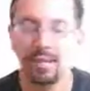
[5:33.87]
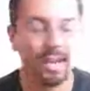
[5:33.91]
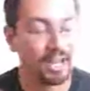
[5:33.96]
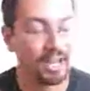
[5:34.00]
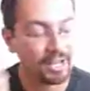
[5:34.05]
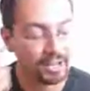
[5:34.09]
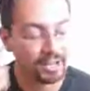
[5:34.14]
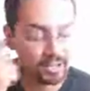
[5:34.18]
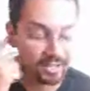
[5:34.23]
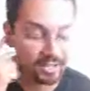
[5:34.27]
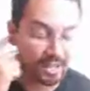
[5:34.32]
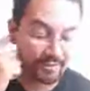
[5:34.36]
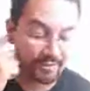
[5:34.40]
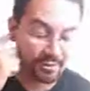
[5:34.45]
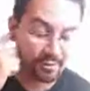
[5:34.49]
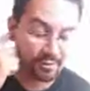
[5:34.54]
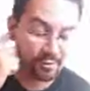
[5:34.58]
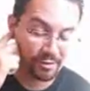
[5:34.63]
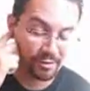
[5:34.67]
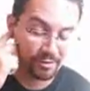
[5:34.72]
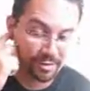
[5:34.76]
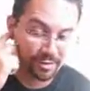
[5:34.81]
actually have
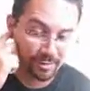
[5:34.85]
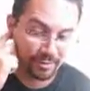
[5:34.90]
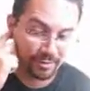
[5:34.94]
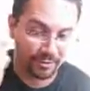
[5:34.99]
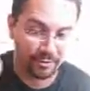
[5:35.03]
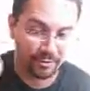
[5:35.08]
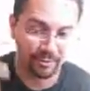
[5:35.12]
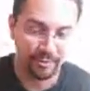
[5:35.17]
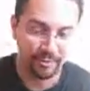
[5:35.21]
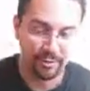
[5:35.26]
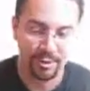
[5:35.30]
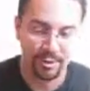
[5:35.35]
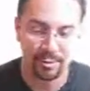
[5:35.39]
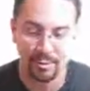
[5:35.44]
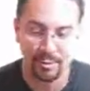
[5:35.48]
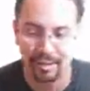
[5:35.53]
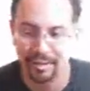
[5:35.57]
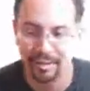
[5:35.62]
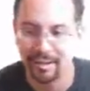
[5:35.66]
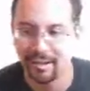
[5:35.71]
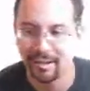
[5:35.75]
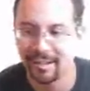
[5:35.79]
two of them. The first
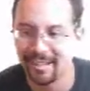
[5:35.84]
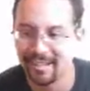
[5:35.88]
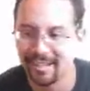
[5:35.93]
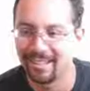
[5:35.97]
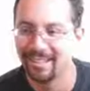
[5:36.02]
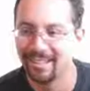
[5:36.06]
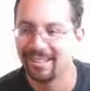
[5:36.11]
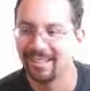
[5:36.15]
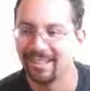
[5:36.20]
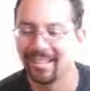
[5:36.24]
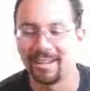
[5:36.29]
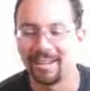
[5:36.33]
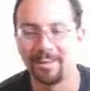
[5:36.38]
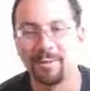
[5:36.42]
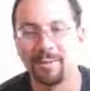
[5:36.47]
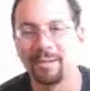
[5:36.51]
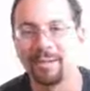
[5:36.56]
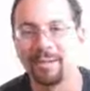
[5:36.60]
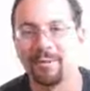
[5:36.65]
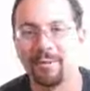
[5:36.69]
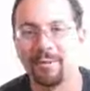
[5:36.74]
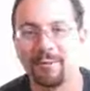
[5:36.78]
one I
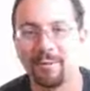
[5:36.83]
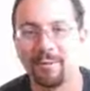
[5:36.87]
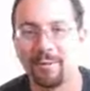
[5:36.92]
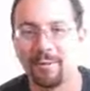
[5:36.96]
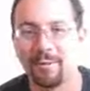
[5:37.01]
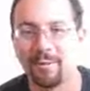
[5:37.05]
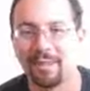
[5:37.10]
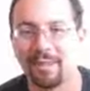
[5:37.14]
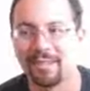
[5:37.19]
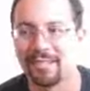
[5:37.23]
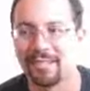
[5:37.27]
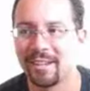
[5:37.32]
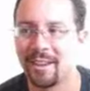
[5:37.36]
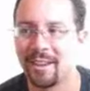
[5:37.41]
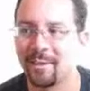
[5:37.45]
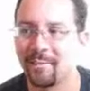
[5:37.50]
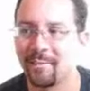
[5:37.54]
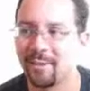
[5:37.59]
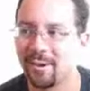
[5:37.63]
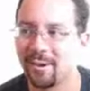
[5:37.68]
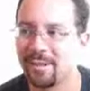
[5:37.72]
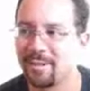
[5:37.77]
mentioned before was
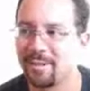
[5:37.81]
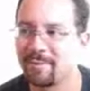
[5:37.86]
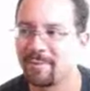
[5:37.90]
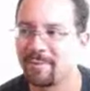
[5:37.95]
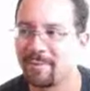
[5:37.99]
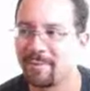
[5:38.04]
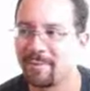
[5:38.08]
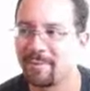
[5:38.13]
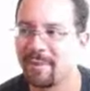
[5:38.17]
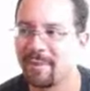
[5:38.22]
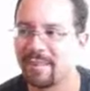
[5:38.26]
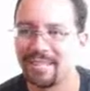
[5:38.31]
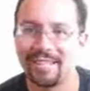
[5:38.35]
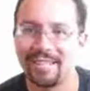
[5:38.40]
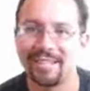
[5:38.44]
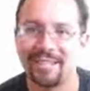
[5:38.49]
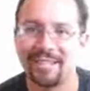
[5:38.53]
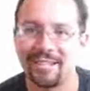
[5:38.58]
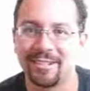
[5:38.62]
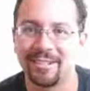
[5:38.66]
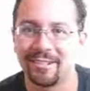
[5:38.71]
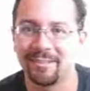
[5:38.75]
Merlin from the
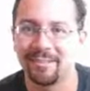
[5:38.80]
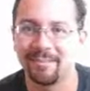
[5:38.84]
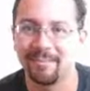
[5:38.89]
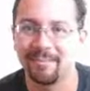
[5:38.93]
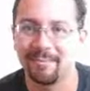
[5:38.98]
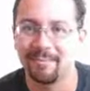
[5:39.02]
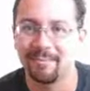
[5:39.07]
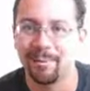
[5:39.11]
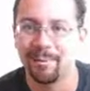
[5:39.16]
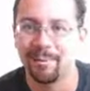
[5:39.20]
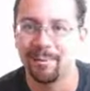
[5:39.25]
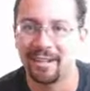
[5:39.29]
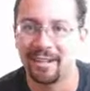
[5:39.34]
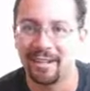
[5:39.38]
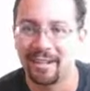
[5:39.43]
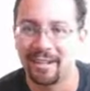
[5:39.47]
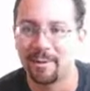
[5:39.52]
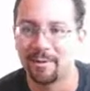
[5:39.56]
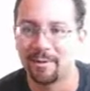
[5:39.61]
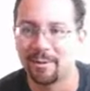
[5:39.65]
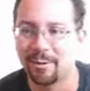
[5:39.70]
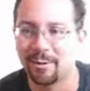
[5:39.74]
Disney
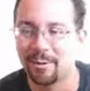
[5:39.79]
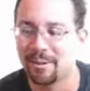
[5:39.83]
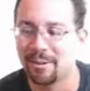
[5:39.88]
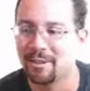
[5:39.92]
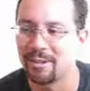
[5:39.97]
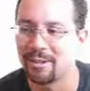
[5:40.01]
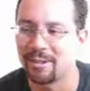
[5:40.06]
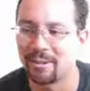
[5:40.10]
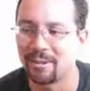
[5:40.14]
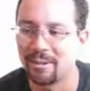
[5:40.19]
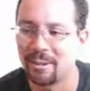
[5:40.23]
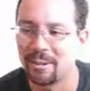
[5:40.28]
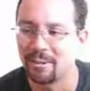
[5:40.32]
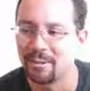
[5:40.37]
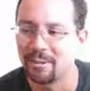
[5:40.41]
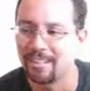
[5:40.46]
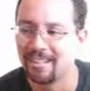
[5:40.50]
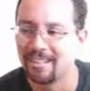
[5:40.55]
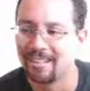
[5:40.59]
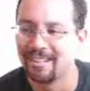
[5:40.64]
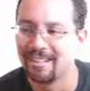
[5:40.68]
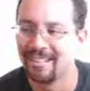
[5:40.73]
movie Sword in the
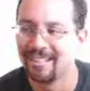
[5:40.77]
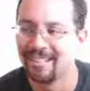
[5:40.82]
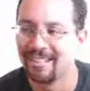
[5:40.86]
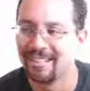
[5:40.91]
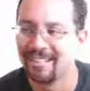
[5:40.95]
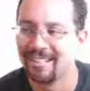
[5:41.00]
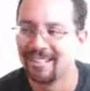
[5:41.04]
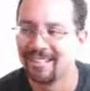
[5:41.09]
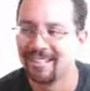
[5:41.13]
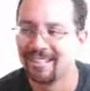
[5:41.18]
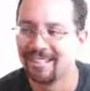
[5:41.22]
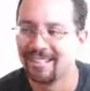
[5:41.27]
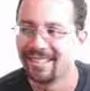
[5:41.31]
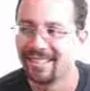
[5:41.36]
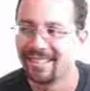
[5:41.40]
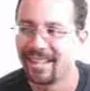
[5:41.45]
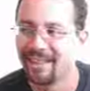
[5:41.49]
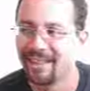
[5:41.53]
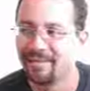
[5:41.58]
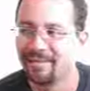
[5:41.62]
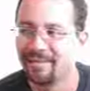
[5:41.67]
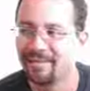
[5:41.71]
Stone.
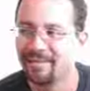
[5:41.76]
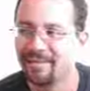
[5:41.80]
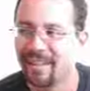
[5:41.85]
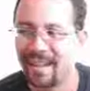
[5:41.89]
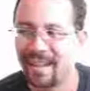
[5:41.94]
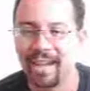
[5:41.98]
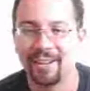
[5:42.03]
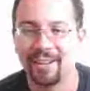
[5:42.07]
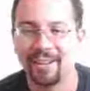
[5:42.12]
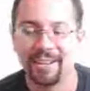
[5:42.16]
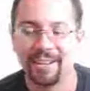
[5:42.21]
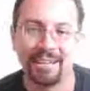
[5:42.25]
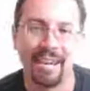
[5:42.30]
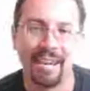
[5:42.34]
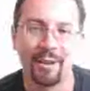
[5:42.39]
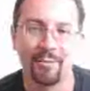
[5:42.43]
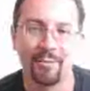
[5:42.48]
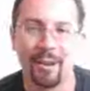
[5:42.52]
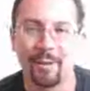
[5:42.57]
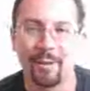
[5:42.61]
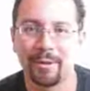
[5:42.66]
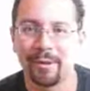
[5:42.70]
That
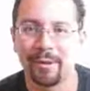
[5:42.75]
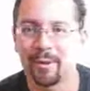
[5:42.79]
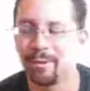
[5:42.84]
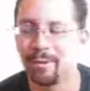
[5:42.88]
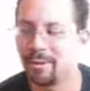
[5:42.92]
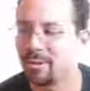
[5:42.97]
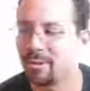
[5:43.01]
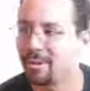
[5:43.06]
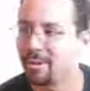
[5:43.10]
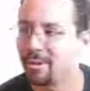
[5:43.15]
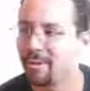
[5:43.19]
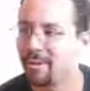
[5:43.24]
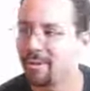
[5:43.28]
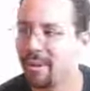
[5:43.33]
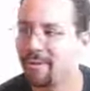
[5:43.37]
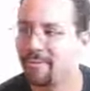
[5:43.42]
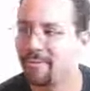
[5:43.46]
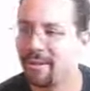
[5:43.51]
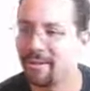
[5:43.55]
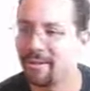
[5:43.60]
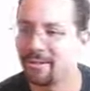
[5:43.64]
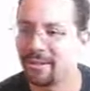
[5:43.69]
and Robin Hood were two of
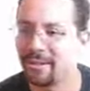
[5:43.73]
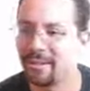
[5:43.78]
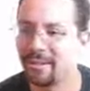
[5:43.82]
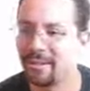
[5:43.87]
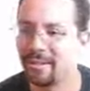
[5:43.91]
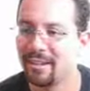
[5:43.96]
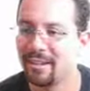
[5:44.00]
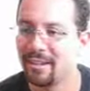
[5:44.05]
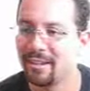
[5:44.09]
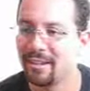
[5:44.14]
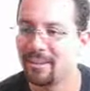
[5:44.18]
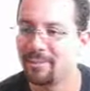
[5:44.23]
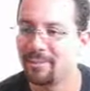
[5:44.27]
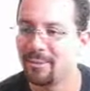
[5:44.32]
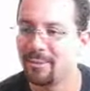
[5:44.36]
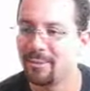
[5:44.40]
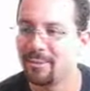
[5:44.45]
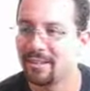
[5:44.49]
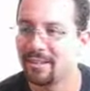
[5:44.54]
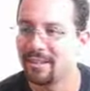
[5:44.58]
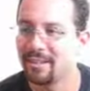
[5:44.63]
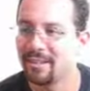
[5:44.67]
my favorite
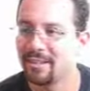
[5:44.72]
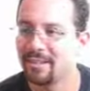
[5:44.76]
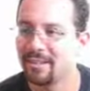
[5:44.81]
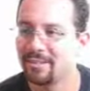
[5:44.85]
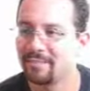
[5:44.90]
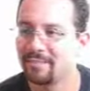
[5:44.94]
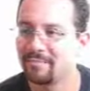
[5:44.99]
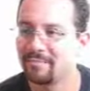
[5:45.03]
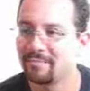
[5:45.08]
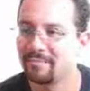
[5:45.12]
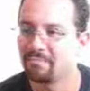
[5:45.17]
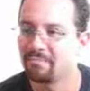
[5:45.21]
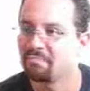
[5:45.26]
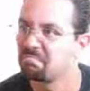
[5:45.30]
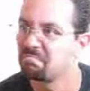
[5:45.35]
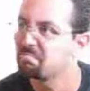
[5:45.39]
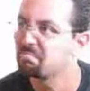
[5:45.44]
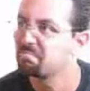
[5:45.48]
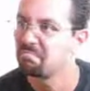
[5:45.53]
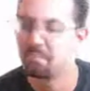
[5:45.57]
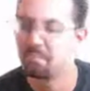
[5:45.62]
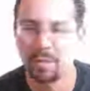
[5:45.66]
movies,
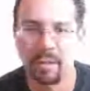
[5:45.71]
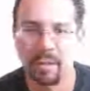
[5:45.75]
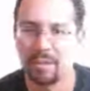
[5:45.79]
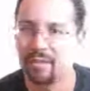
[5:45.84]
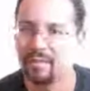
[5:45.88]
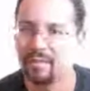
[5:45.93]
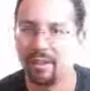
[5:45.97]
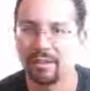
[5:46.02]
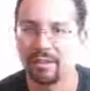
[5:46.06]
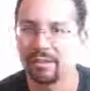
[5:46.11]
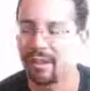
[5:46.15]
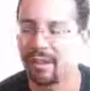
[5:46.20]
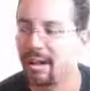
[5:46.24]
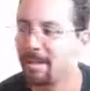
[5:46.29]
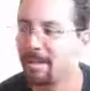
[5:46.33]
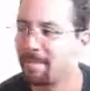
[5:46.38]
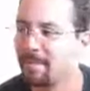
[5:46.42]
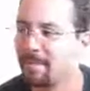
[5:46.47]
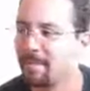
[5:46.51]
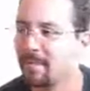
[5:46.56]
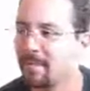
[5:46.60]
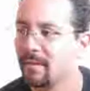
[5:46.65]
probably of all
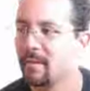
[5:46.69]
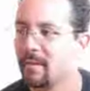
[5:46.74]
time.